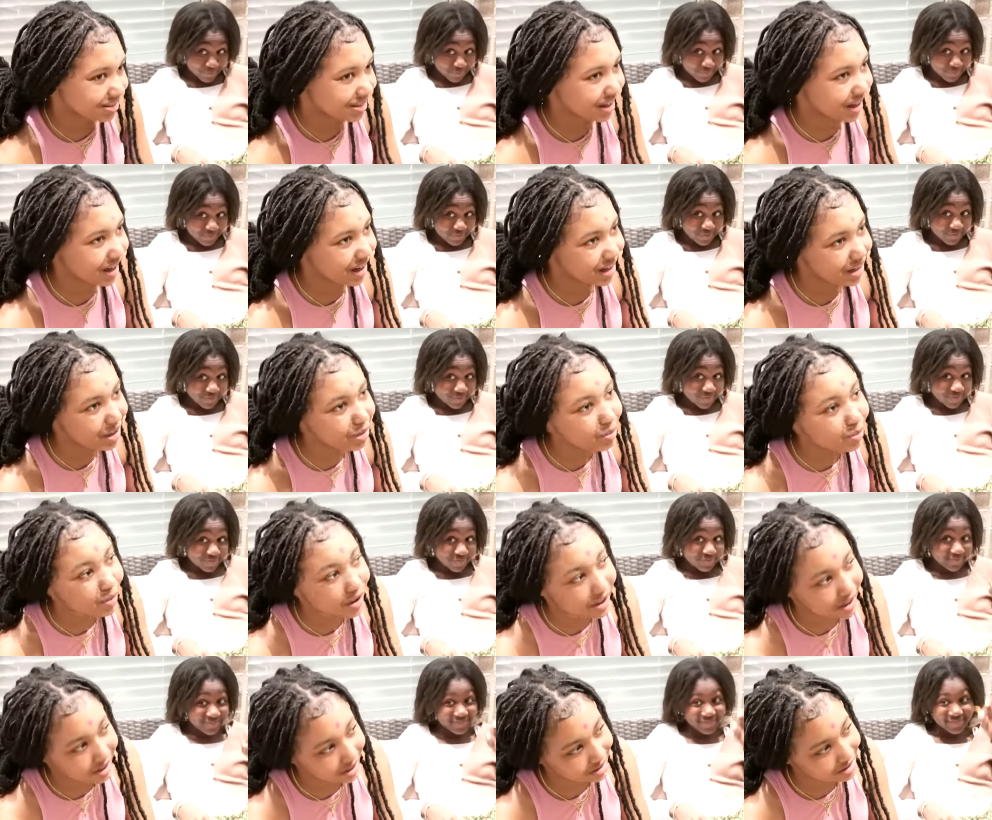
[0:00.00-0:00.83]

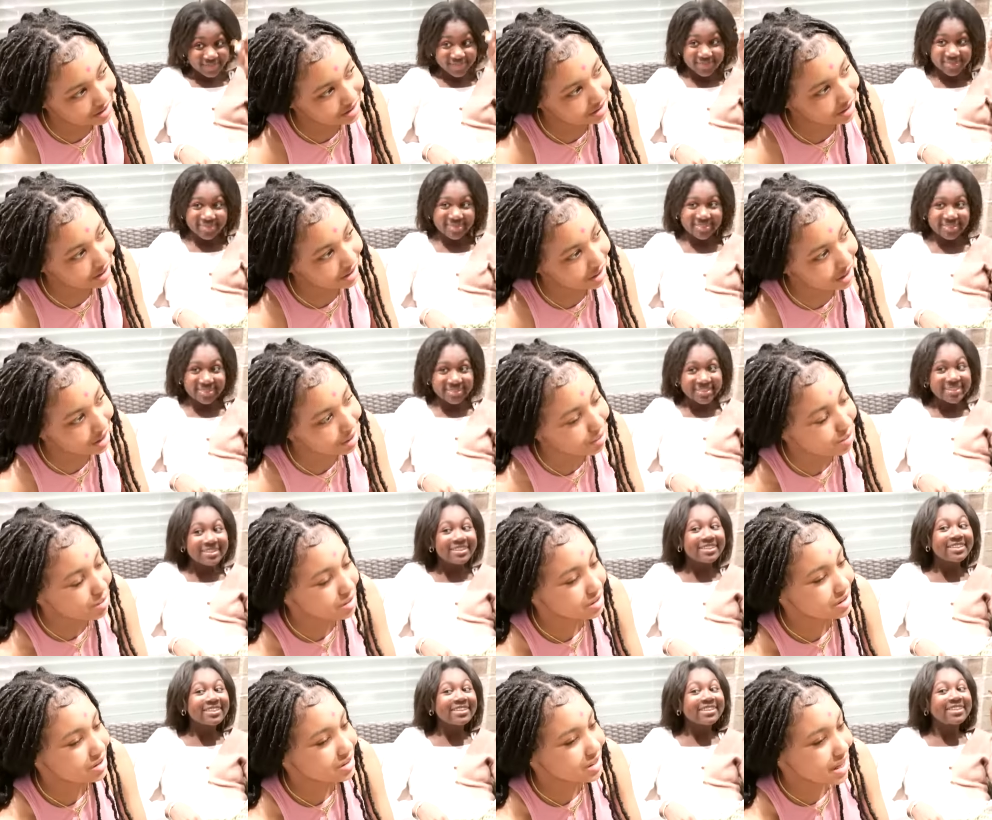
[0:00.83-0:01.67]
Speaker 1: anyways like i
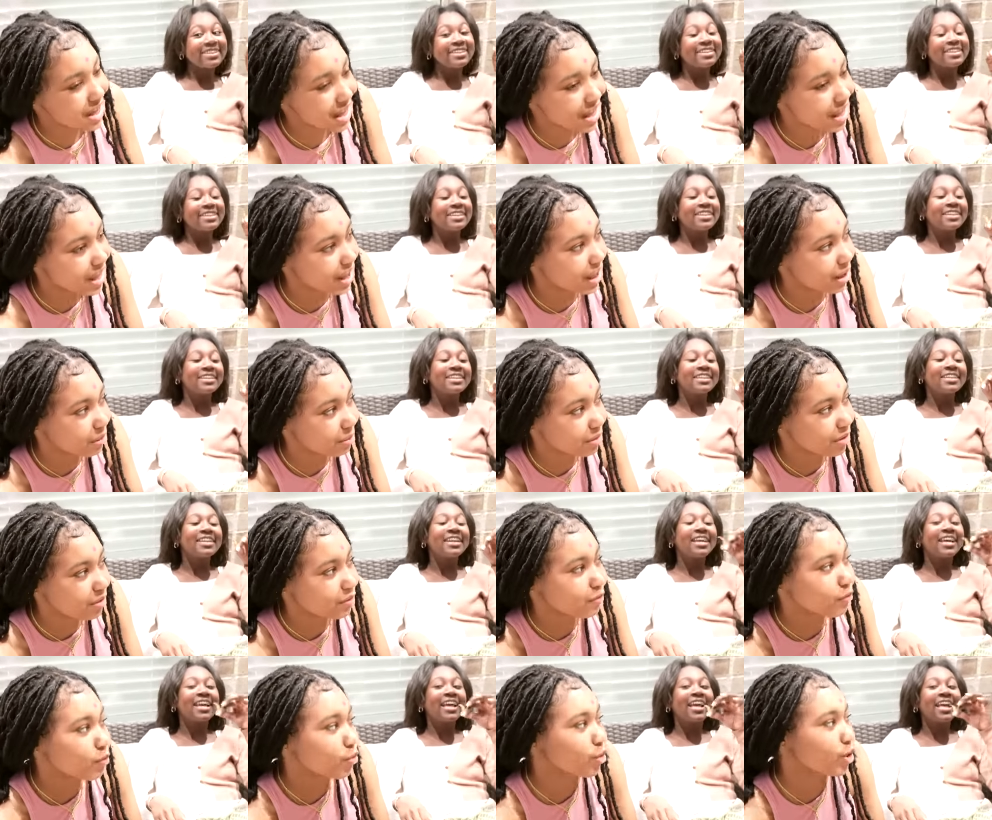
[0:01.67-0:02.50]
was saying
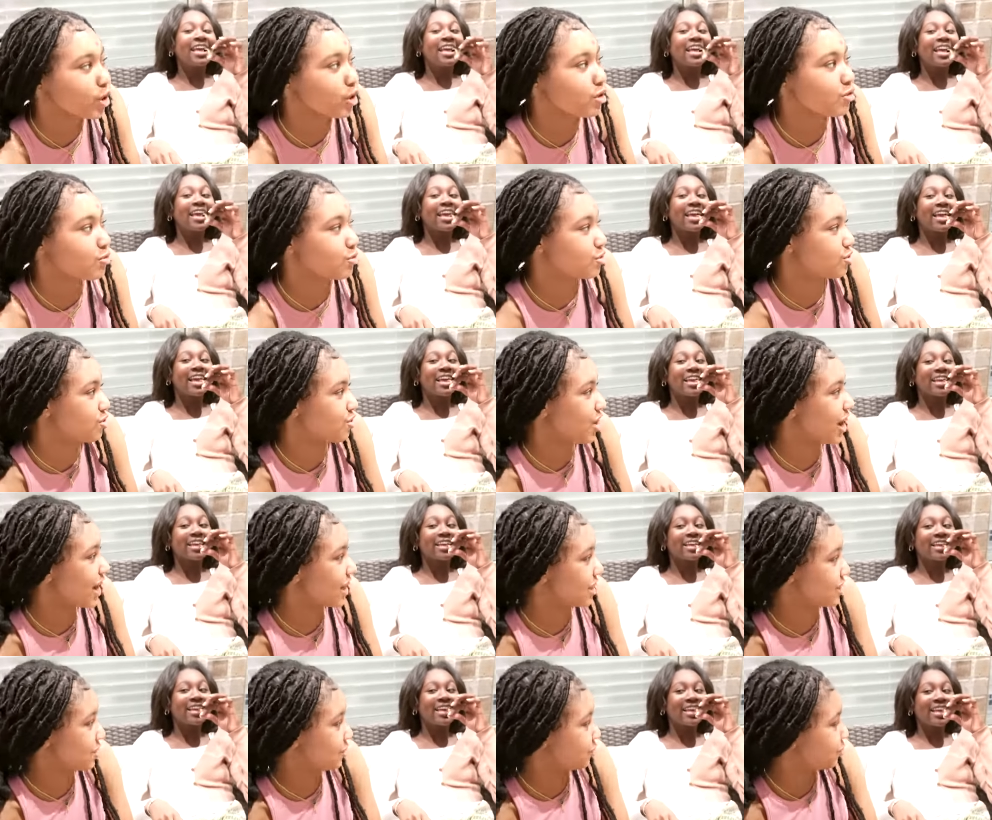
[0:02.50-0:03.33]
before mm. you
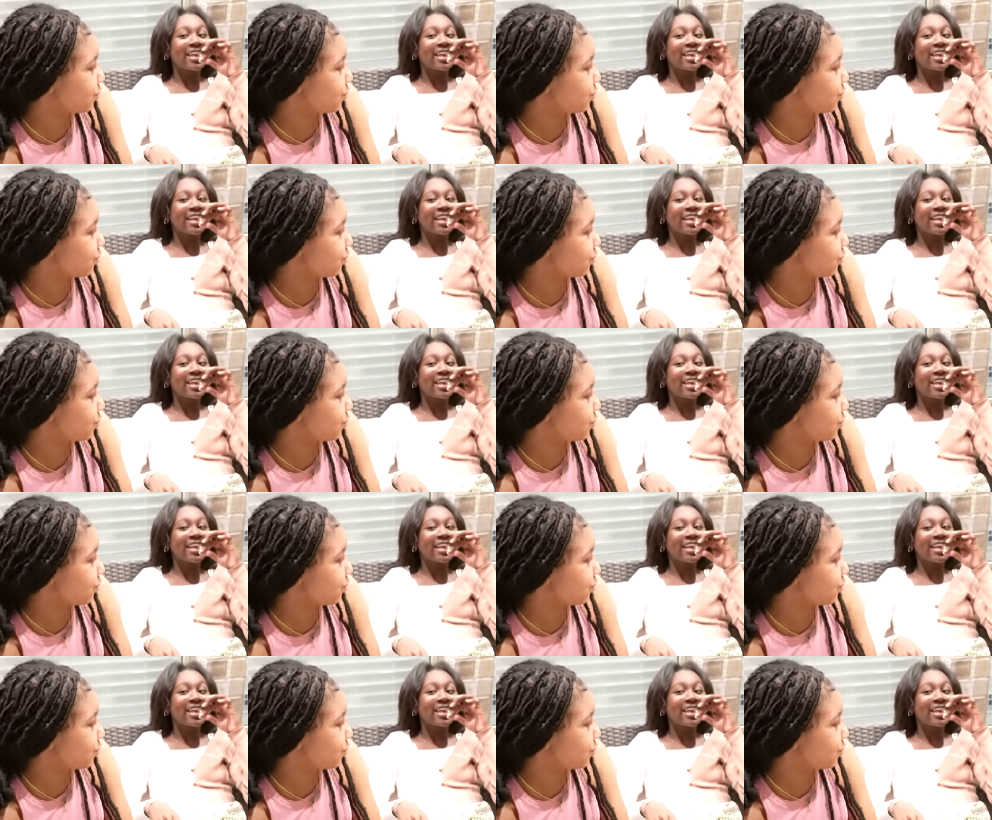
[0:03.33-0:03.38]
tried to